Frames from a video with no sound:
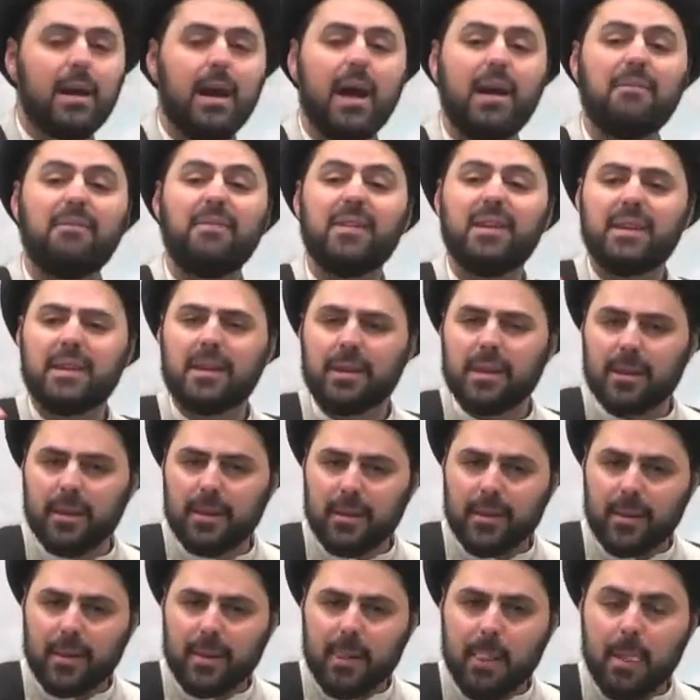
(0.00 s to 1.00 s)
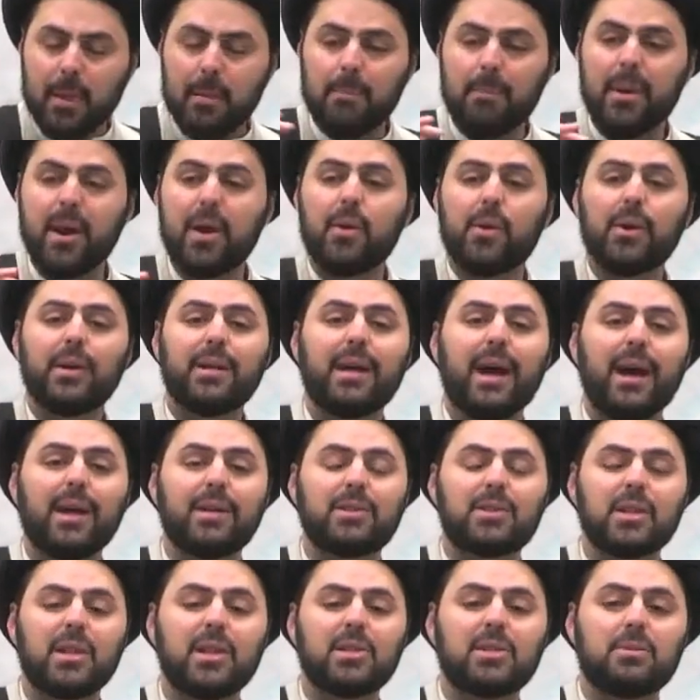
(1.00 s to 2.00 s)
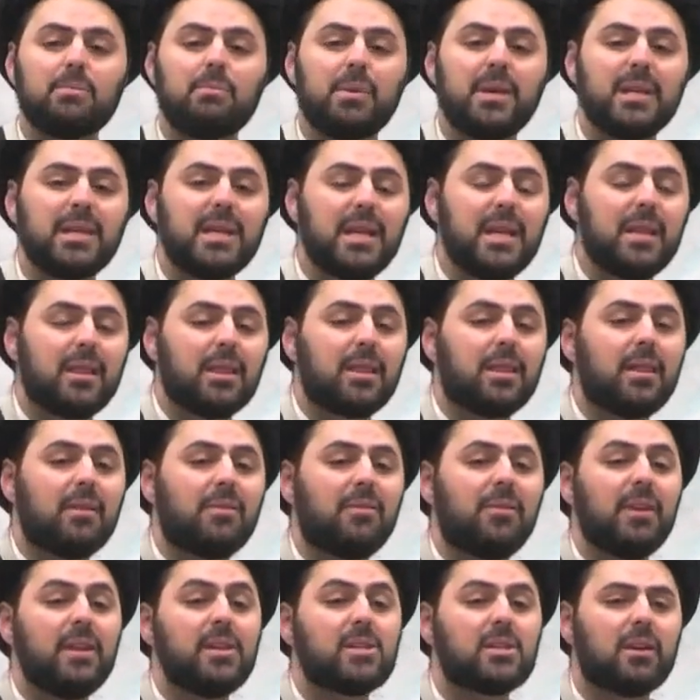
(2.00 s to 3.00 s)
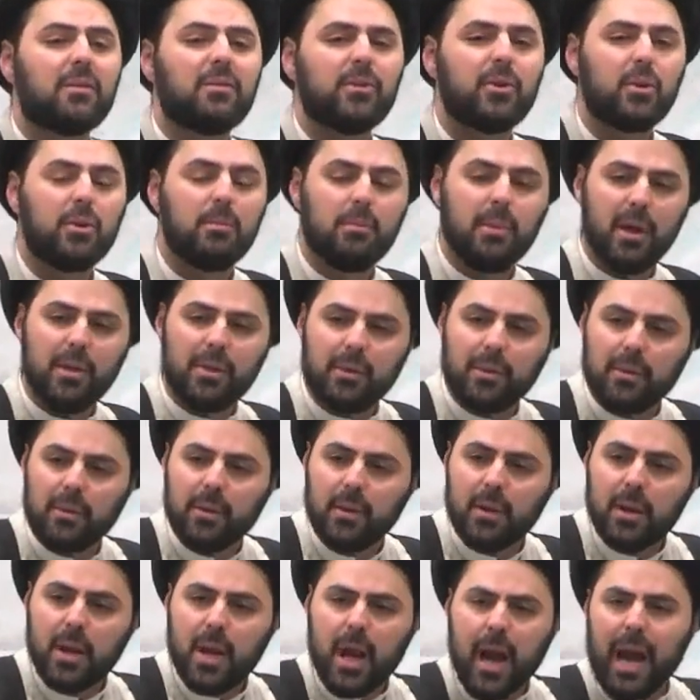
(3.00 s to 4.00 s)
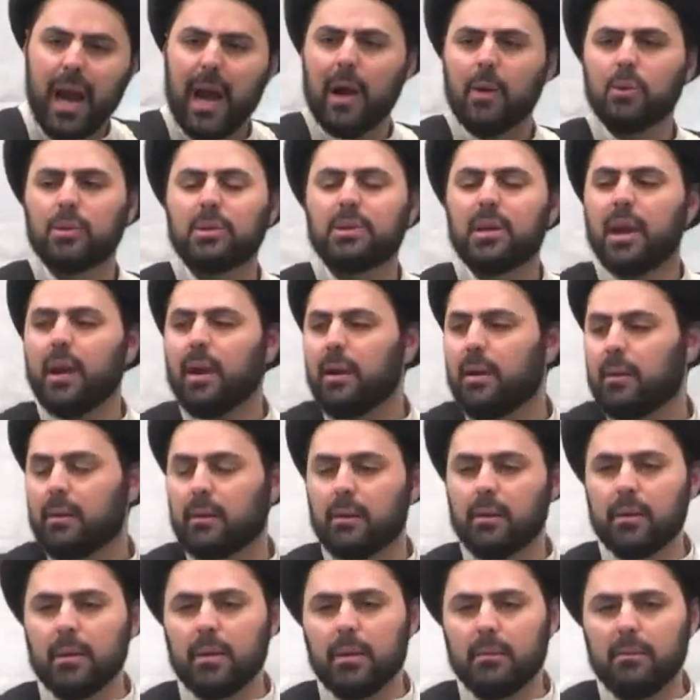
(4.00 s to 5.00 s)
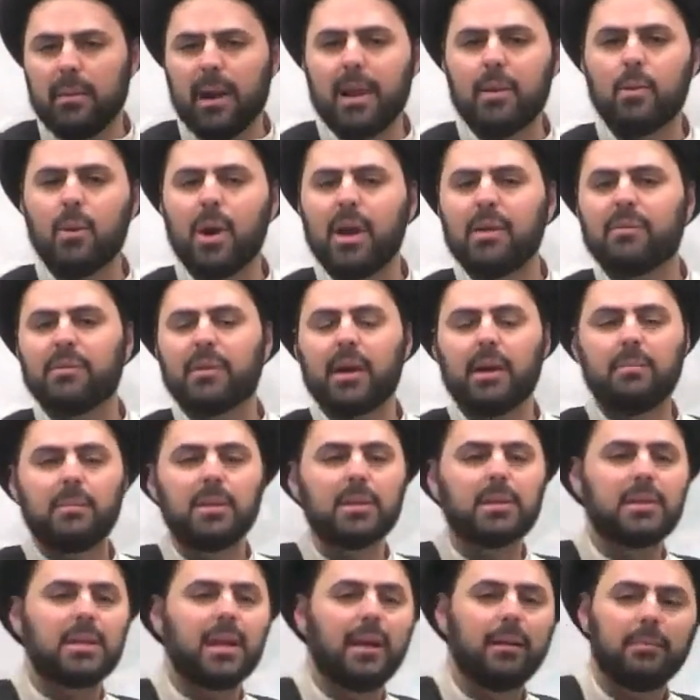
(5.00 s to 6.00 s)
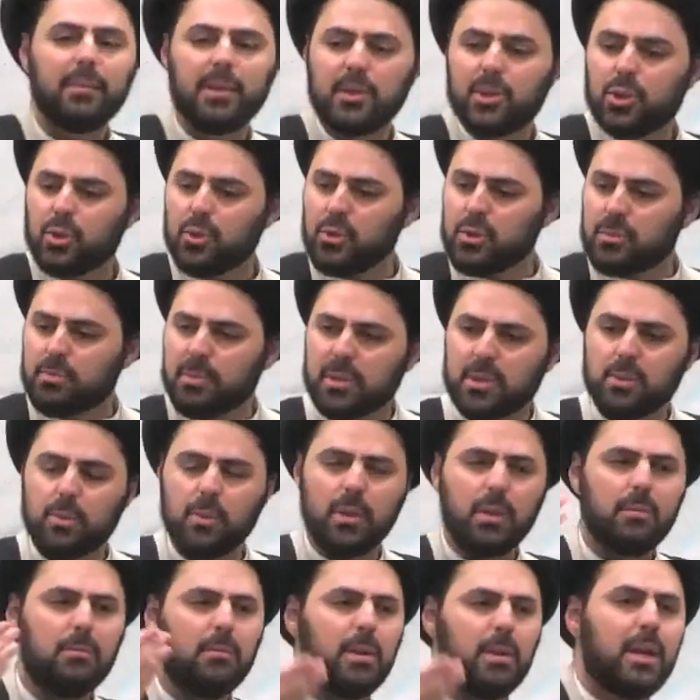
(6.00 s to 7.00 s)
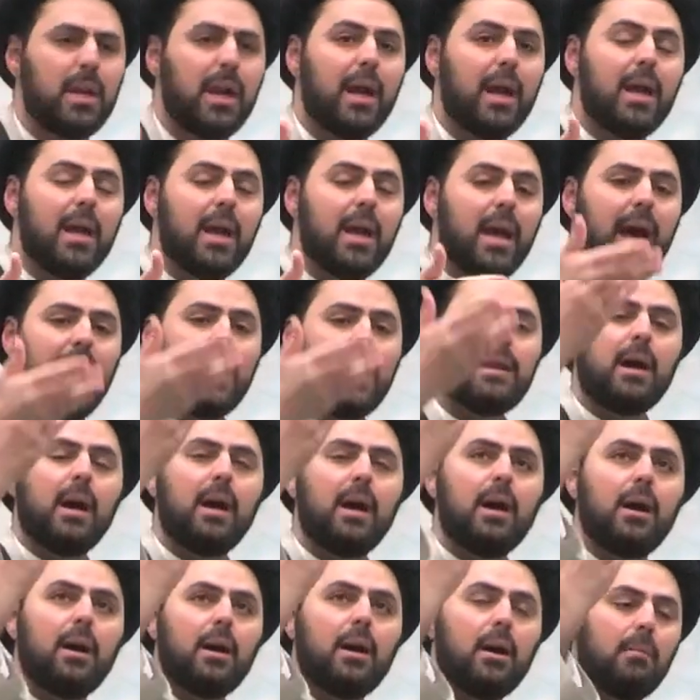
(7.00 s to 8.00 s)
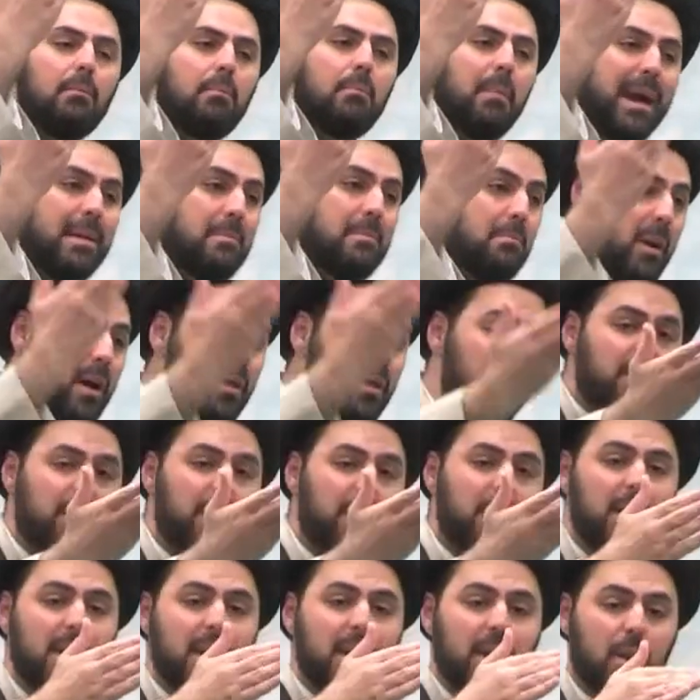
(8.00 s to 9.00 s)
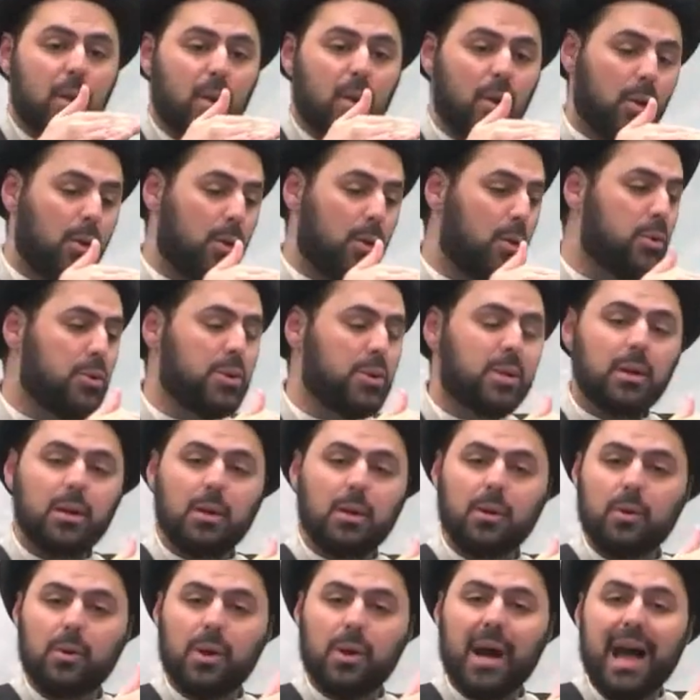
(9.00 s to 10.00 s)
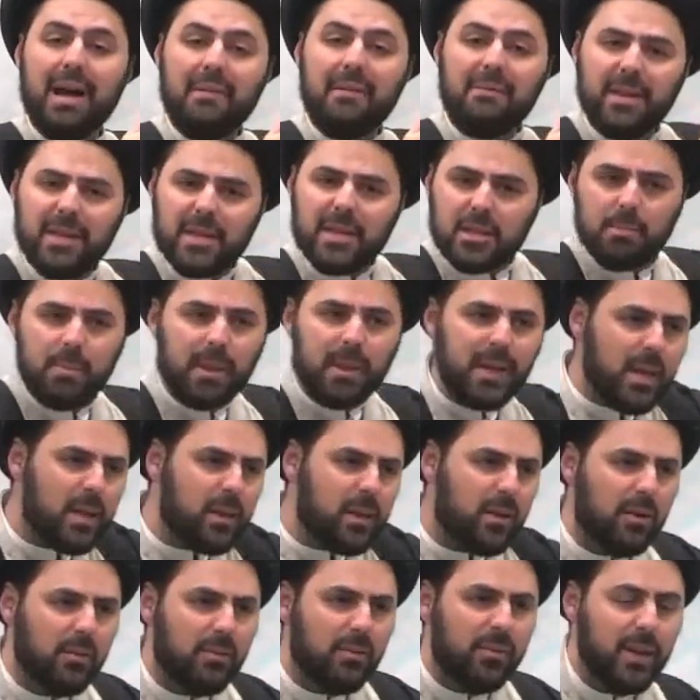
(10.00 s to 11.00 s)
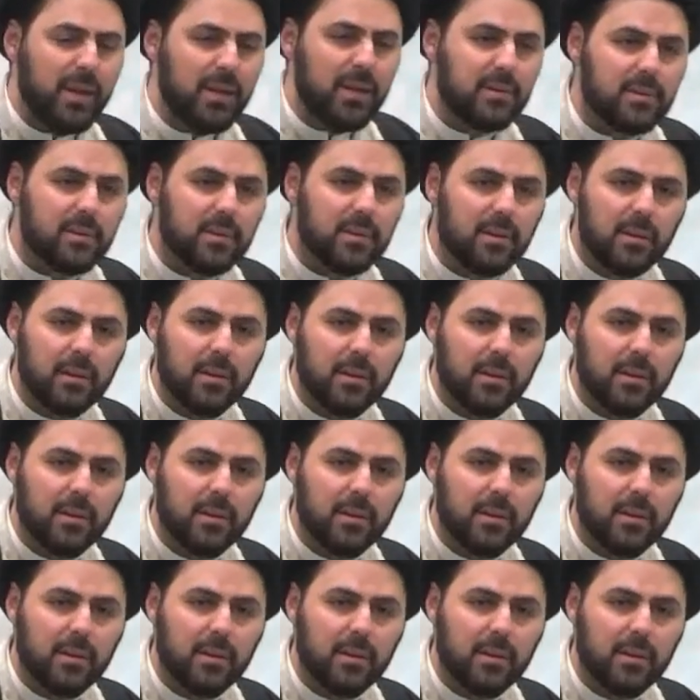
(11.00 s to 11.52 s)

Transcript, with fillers: Heaven, paradise is beneath the feet of your mother. How dare my wife come and tell me, choose between me and my mother, who heaven is beneath her feet?